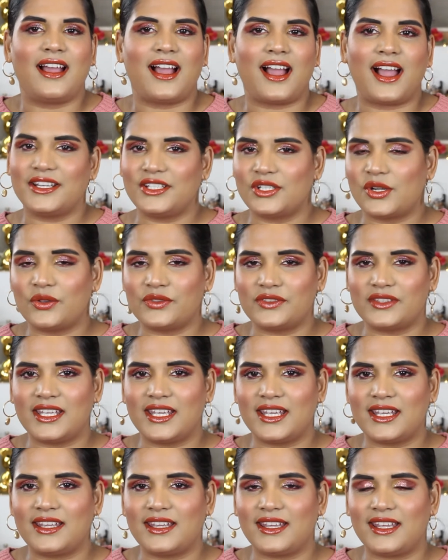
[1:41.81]
I don't
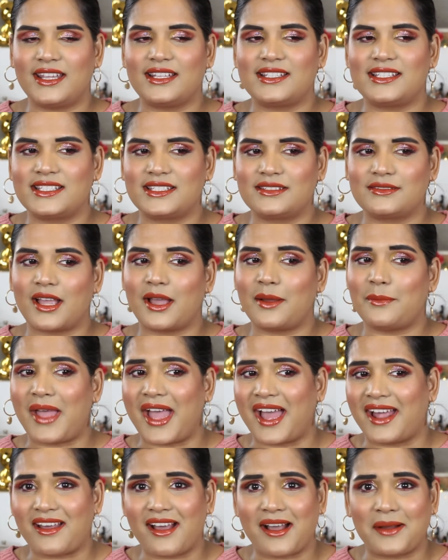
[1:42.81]
think it's a
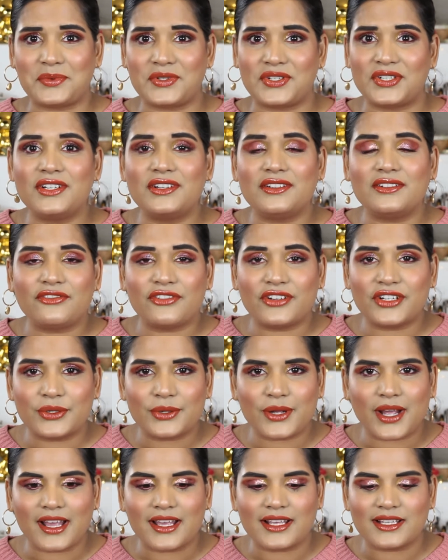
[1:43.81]
bad option for you
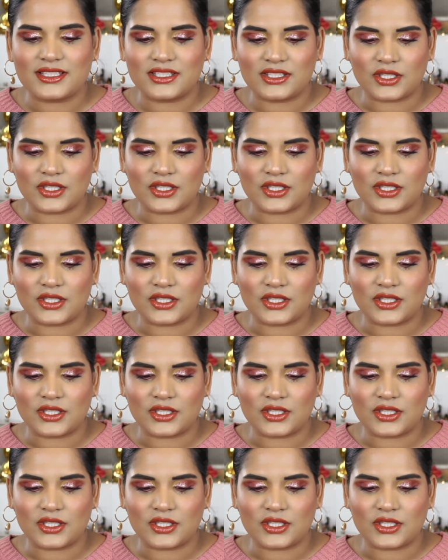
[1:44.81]
guys.